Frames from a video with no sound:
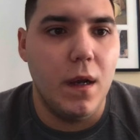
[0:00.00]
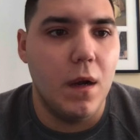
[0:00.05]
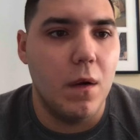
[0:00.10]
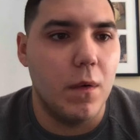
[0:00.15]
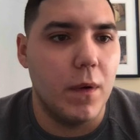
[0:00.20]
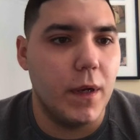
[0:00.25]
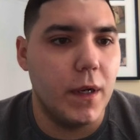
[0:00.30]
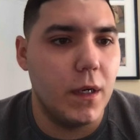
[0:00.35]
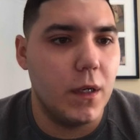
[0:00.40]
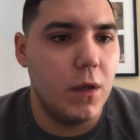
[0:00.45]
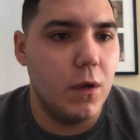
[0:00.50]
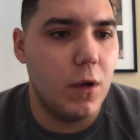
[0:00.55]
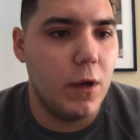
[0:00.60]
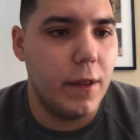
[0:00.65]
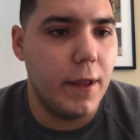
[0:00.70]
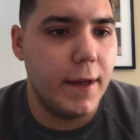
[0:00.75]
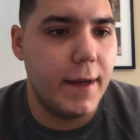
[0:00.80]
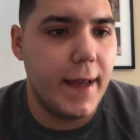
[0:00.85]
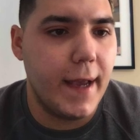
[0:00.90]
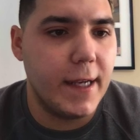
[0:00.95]
We're going to go to
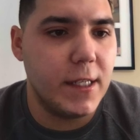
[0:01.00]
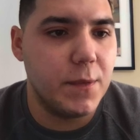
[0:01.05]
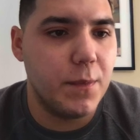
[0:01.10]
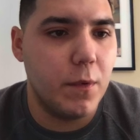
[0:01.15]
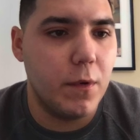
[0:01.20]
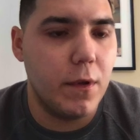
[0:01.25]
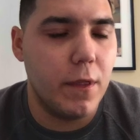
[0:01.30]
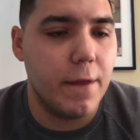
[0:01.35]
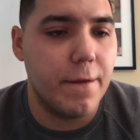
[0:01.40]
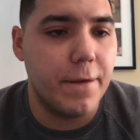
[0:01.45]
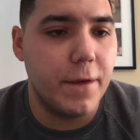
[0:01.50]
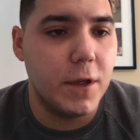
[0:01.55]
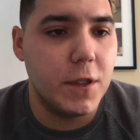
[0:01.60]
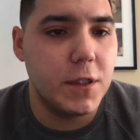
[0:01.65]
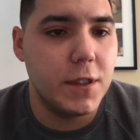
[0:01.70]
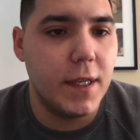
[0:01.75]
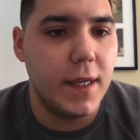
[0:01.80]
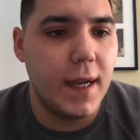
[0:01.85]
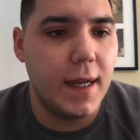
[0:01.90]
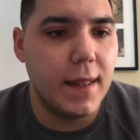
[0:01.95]
the dashboard. The
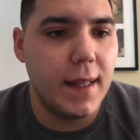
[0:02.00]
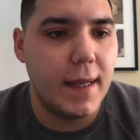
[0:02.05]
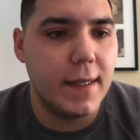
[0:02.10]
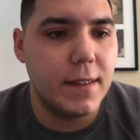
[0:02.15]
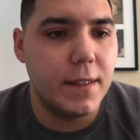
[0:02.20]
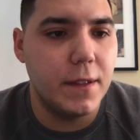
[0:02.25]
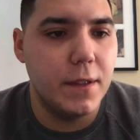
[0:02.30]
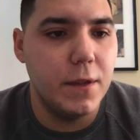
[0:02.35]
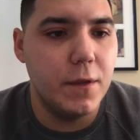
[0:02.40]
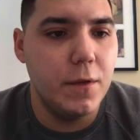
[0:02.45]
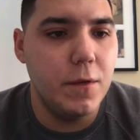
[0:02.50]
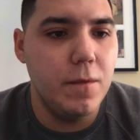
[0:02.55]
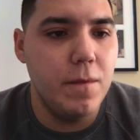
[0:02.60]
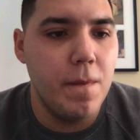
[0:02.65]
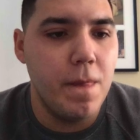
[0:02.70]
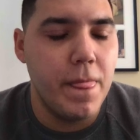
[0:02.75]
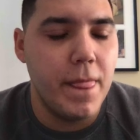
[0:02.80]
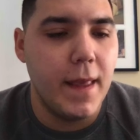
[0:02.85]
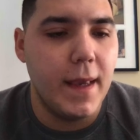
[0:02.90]
first thing I like to do